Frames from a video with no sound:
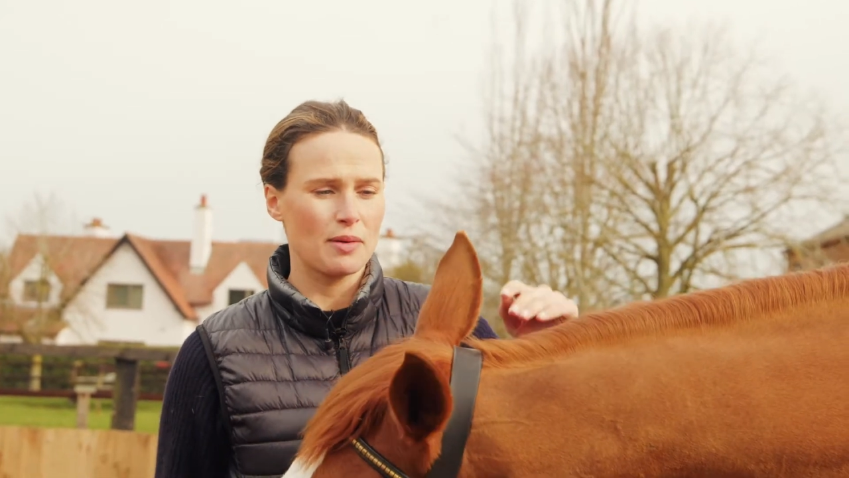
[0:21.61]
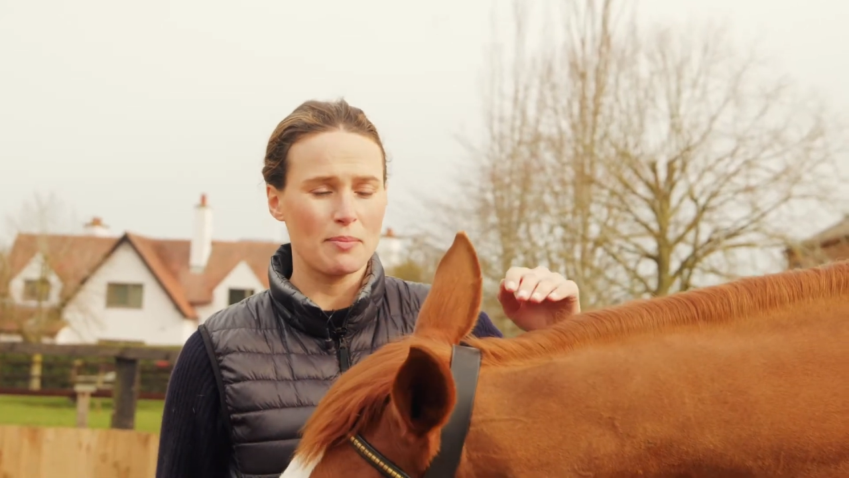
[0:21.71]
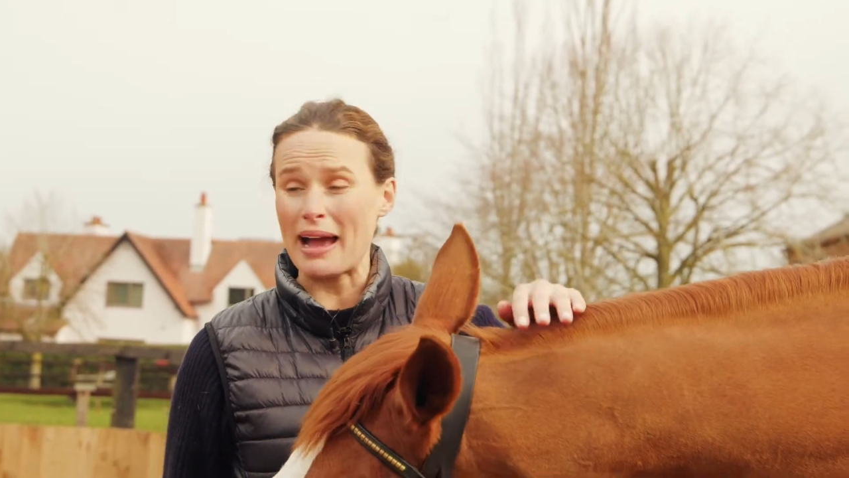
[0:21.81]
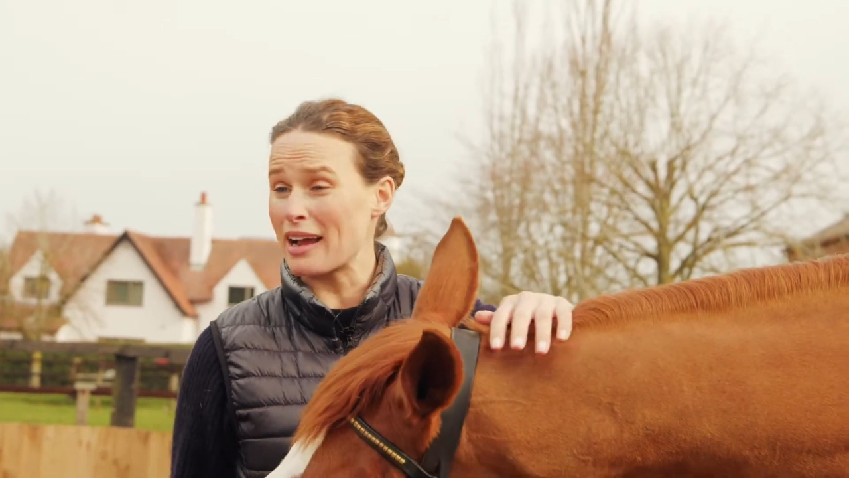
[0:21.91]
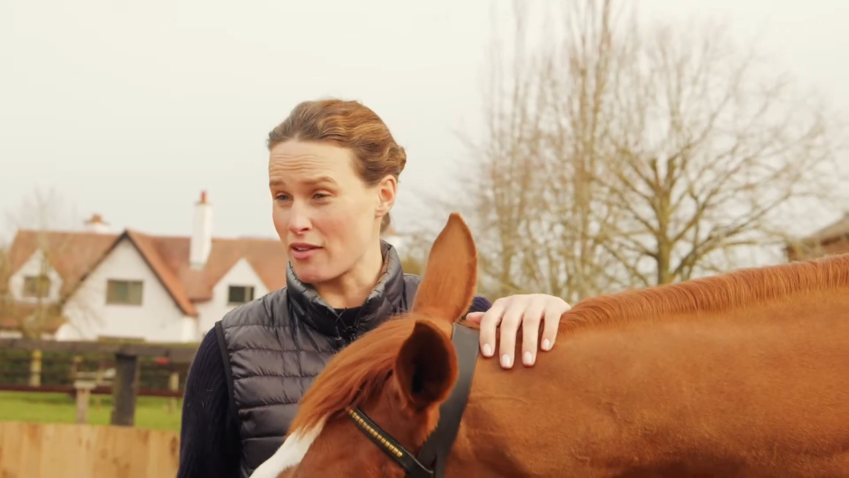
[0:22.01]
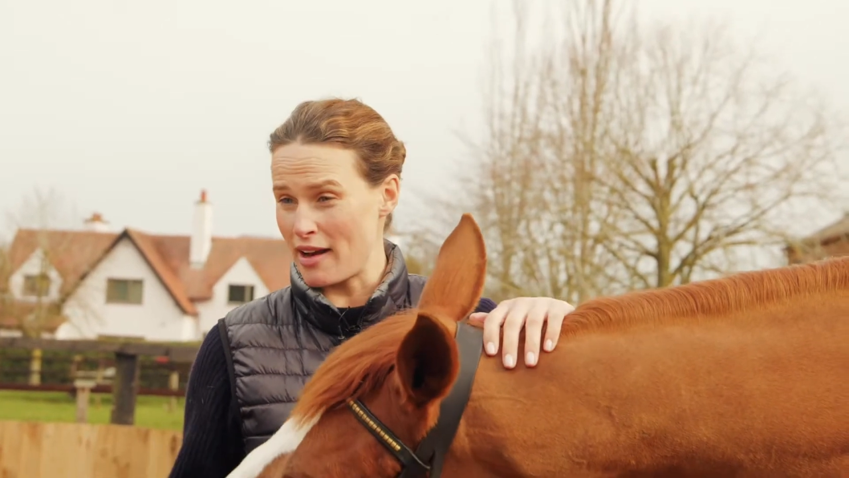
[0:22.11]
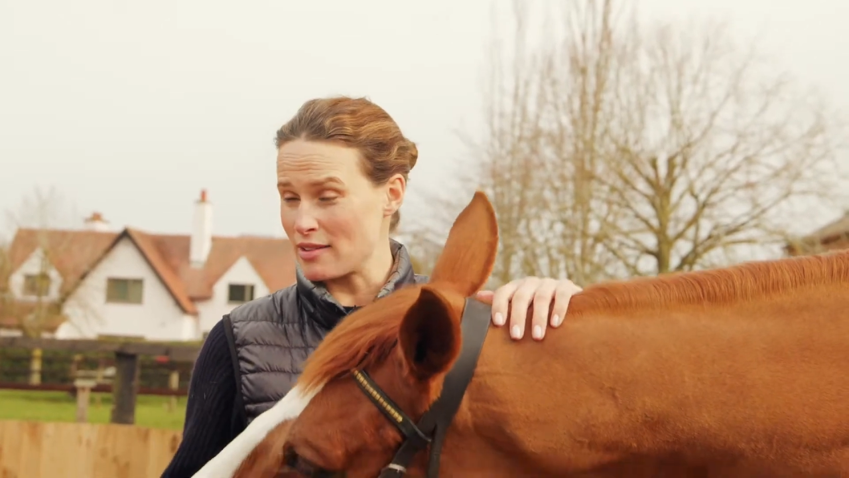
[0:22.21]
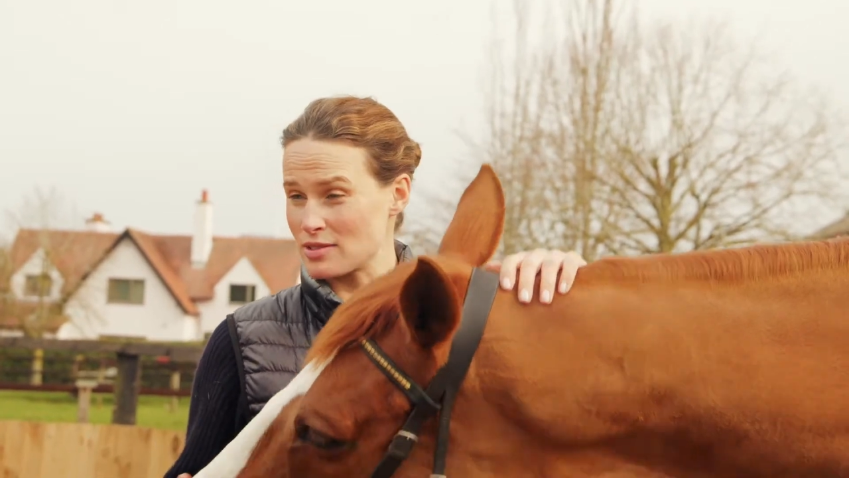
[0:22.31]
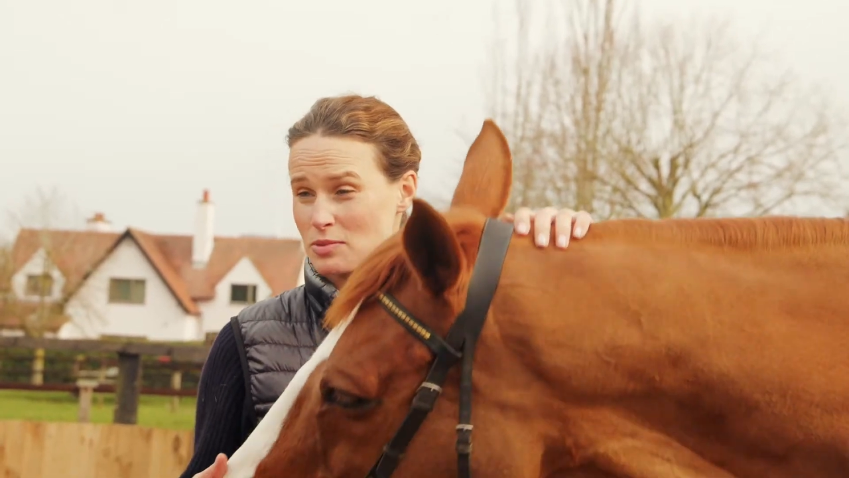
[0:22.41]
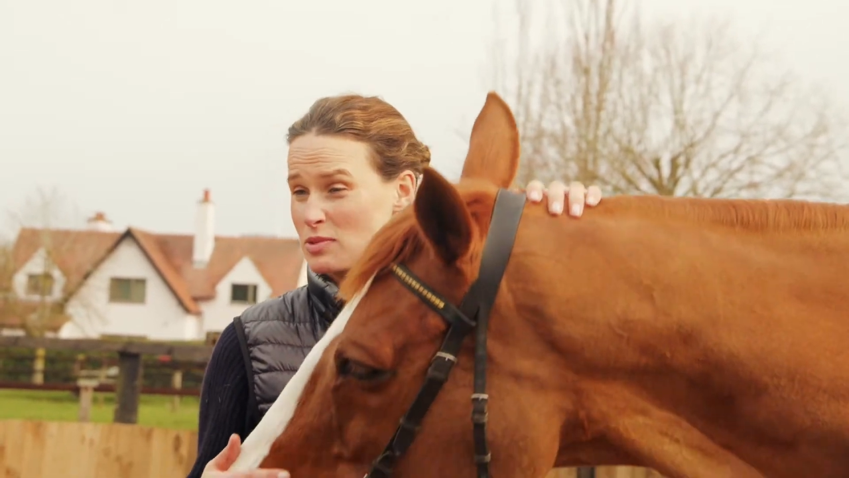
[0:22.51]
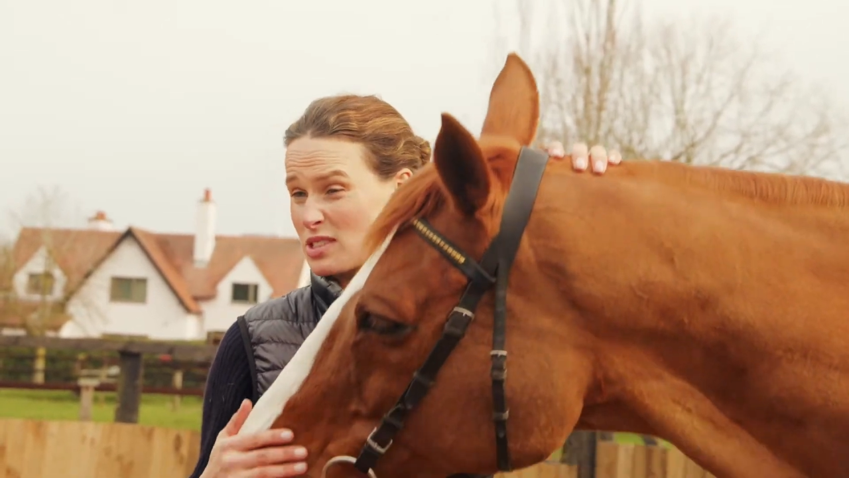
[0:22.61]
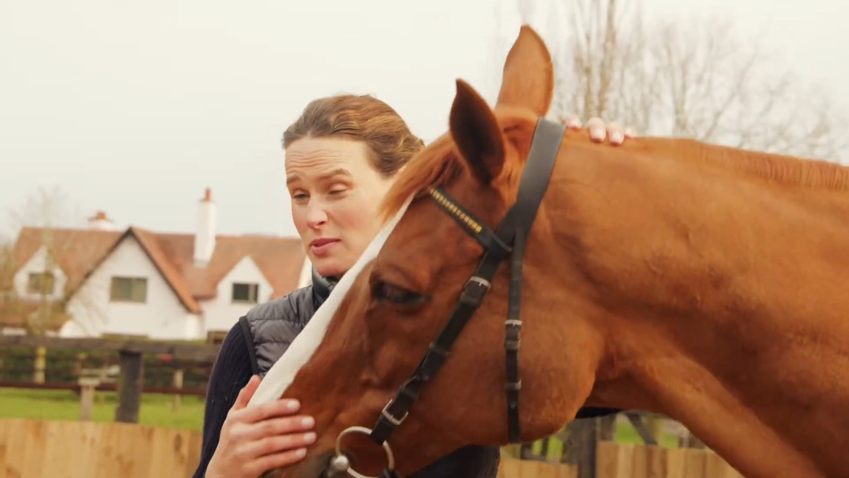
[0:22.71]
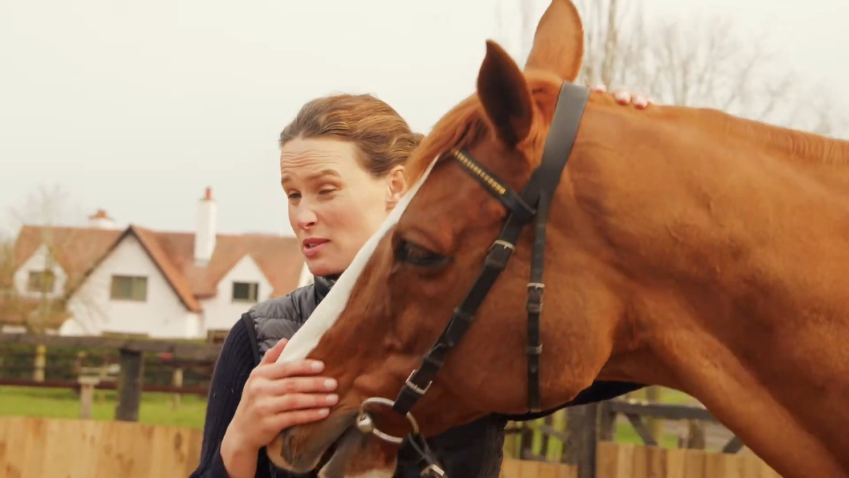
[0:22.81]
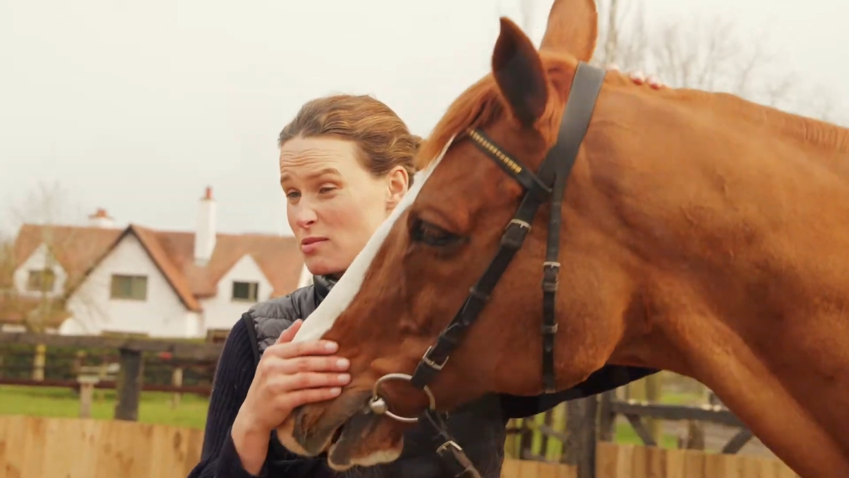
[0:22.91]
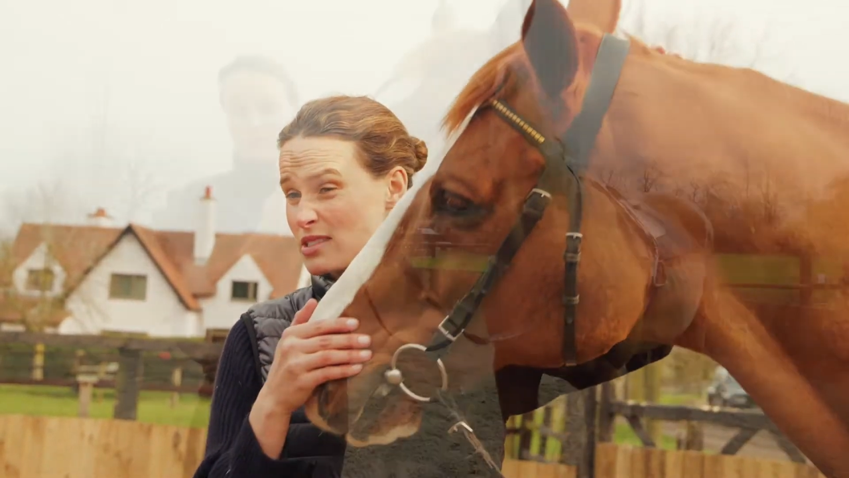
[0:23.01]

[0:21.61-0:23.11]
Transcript: backgrounds will do it all